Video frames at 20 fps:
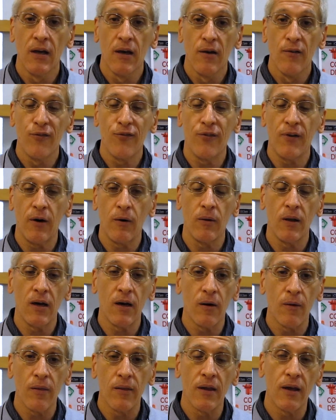found
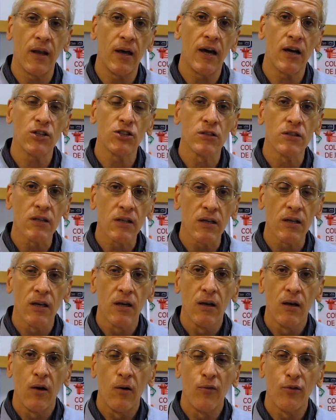out that actually
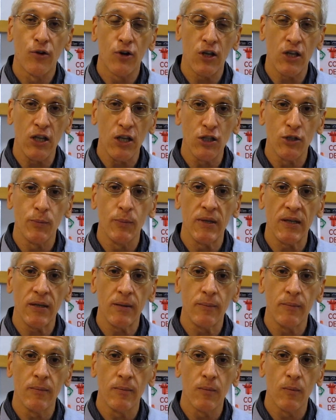for each
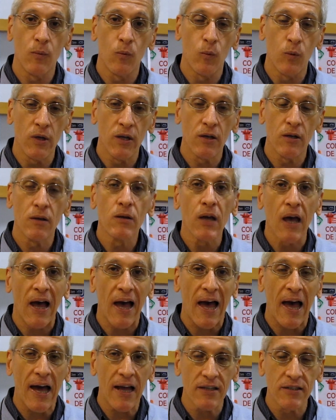beam we
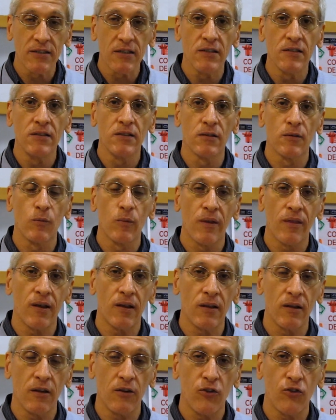had to deal with
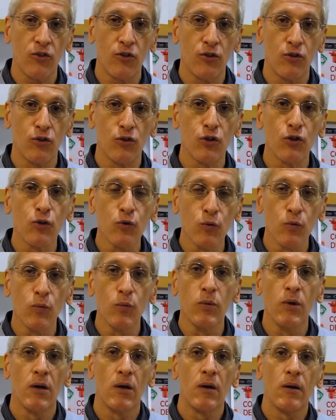at least
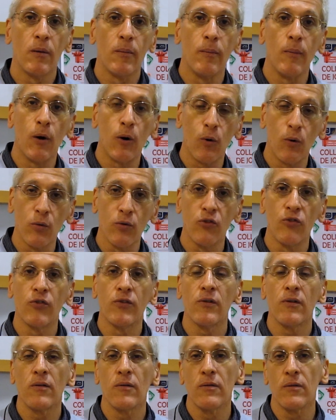two
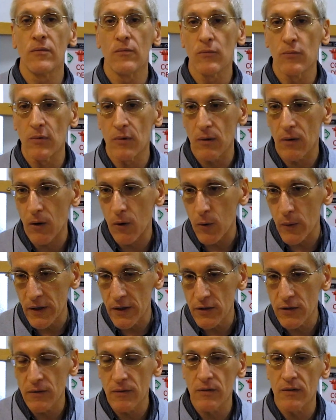modes
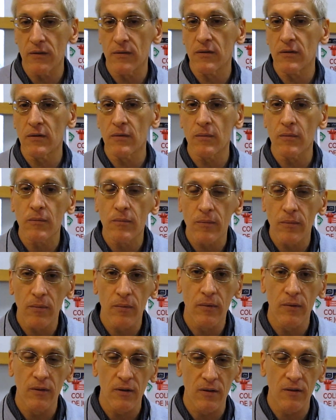owing to the, to
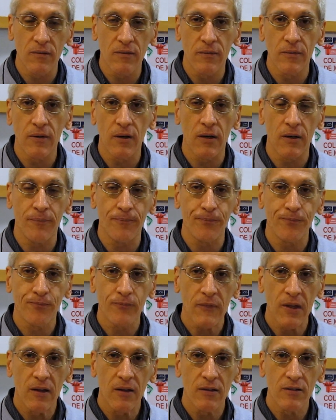the, um,
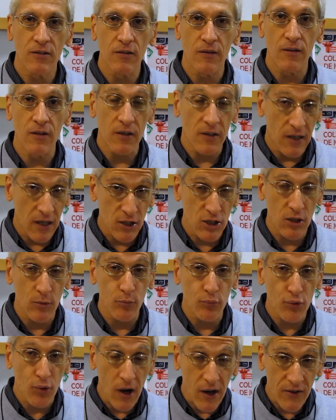to the detection
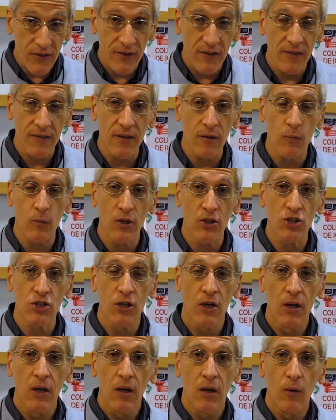process, in which
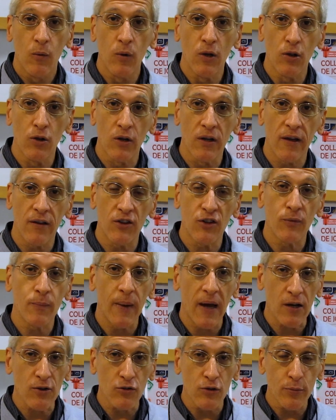we look at
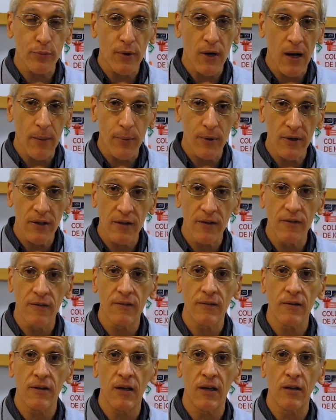spectral
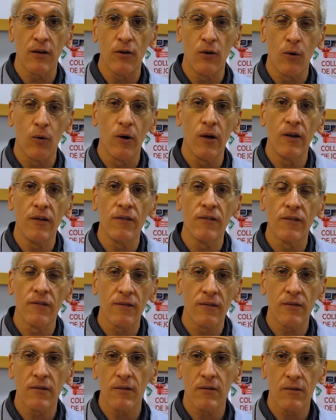properties and
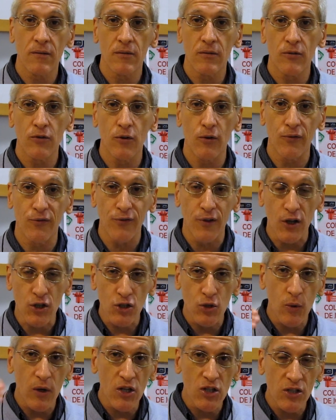noise. So
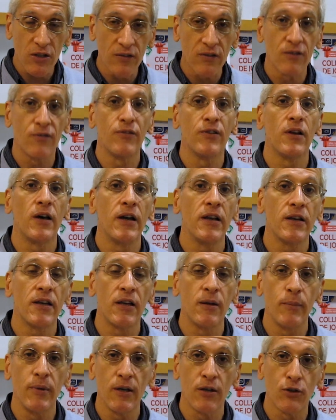fluctuations of light
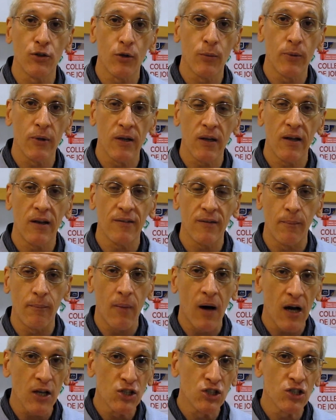can be interpreted as a
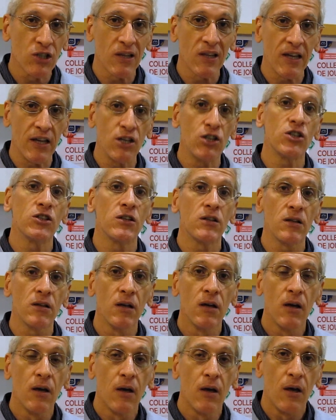modulation.
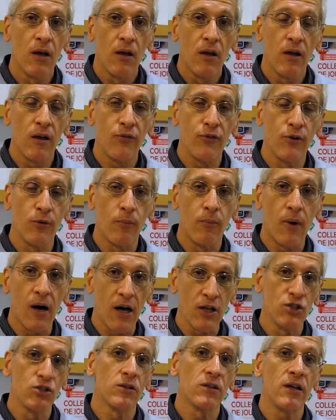If you
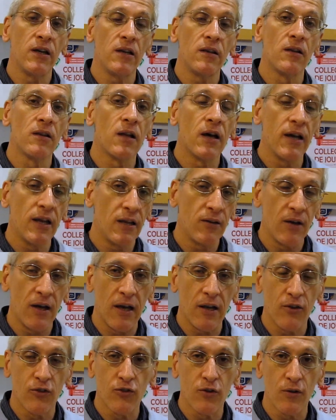modulate light
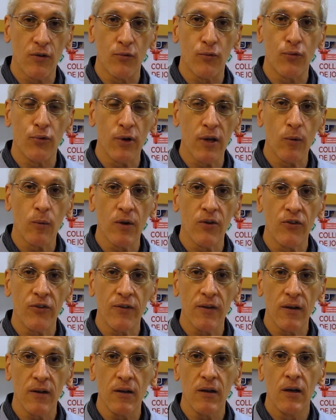at a certain
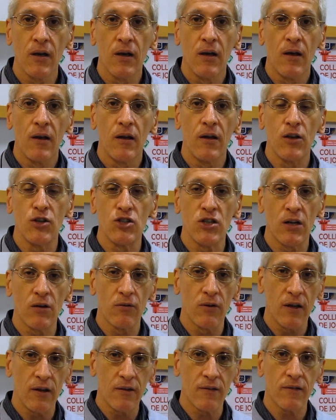frequency, it
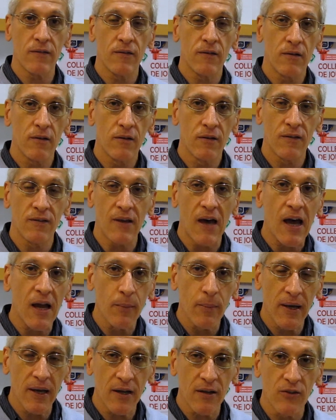generates
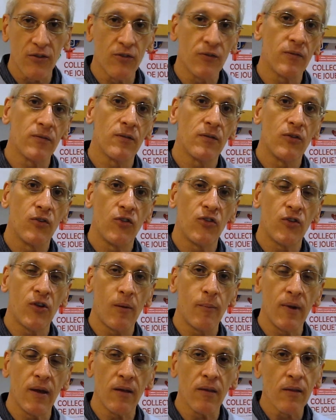sidebands,
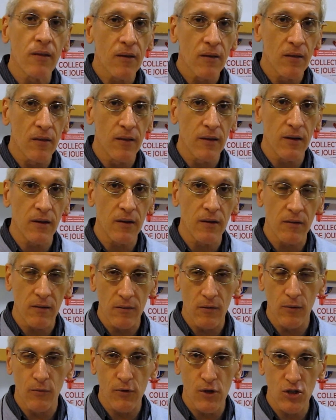summing the
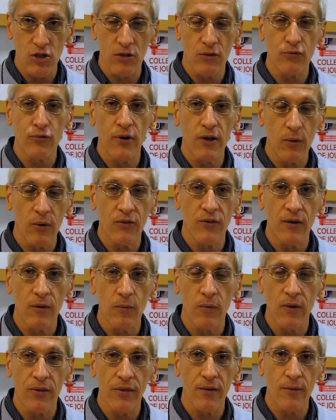original frequency
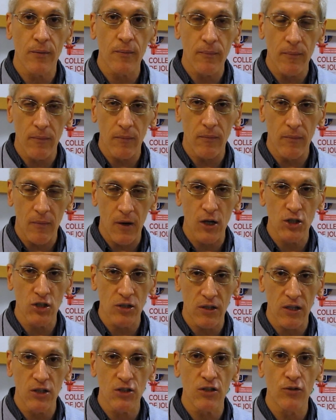with the
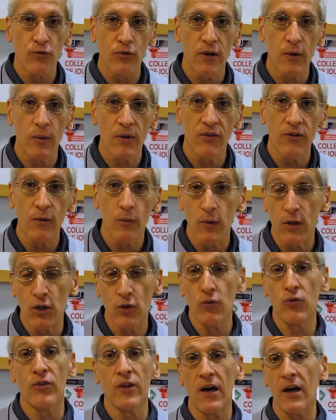modulation frequency. We
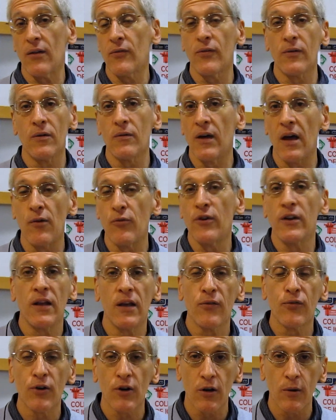use that every
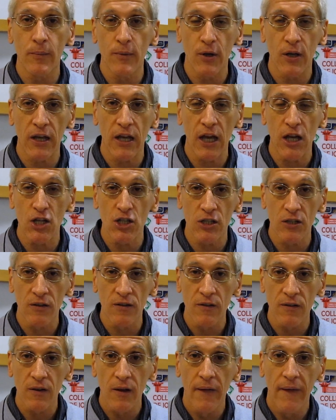day for
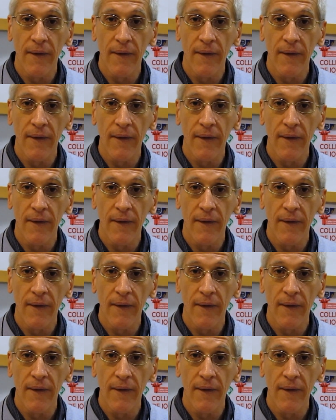communications.